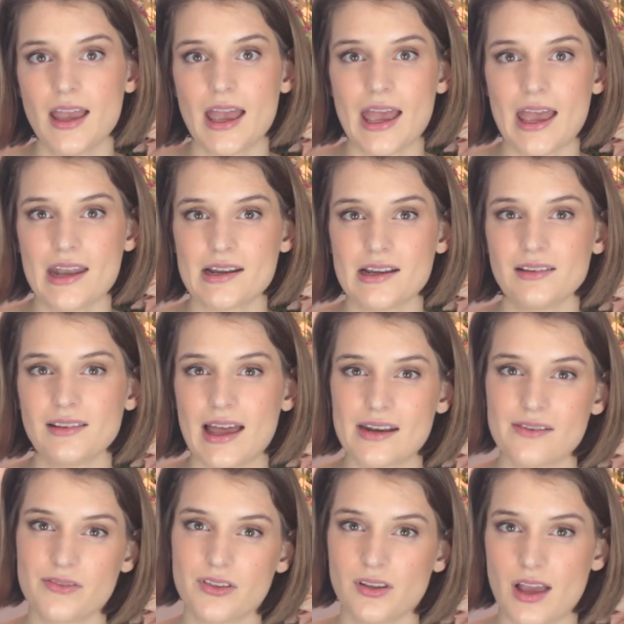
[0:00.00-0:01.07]
And a lot
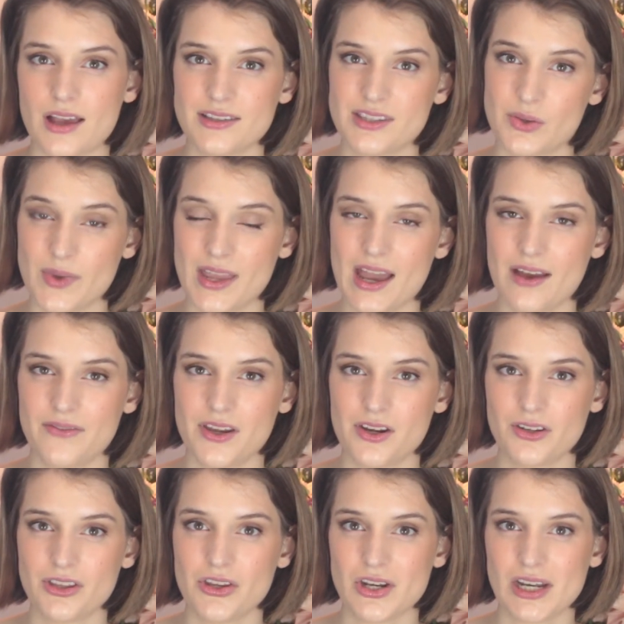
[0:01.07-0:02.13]
of the laws that we have here
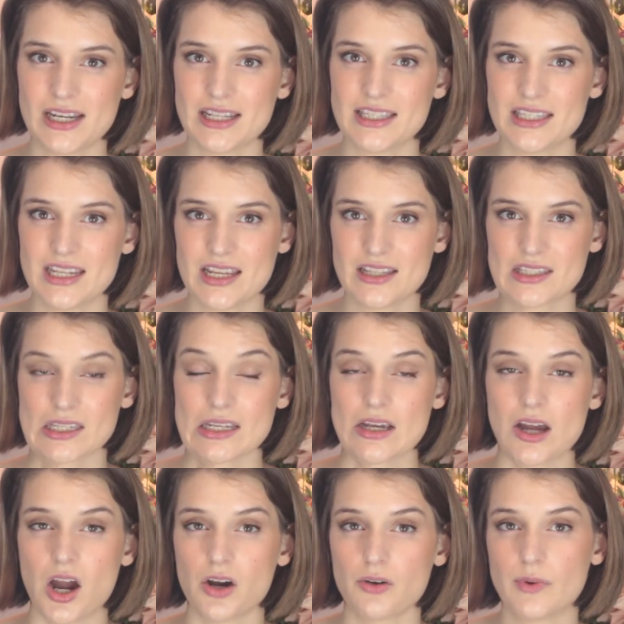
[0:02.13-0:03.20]
in the United States
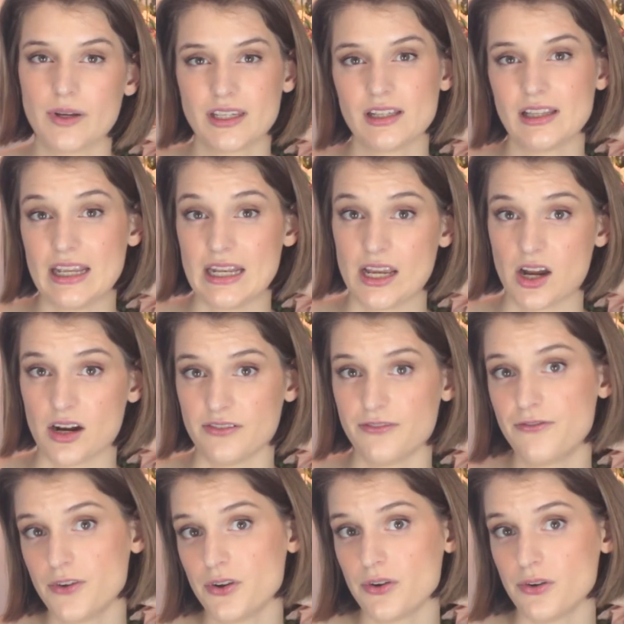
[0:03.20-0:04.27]
are regulating our
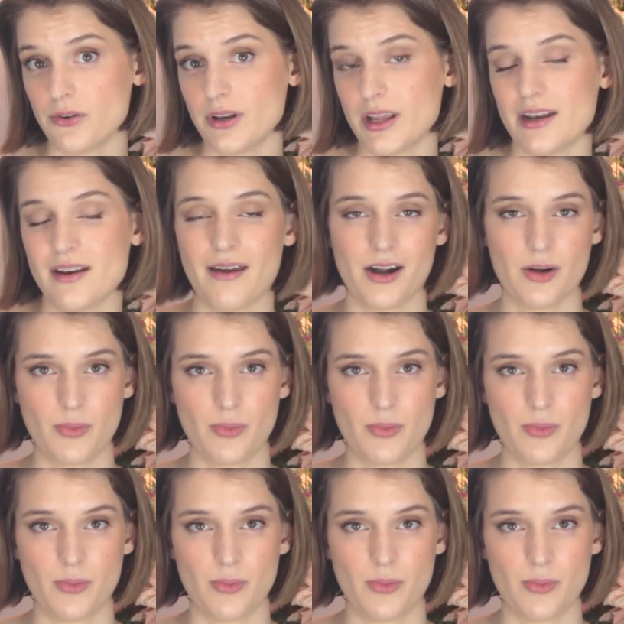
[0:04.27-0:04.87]
food and not our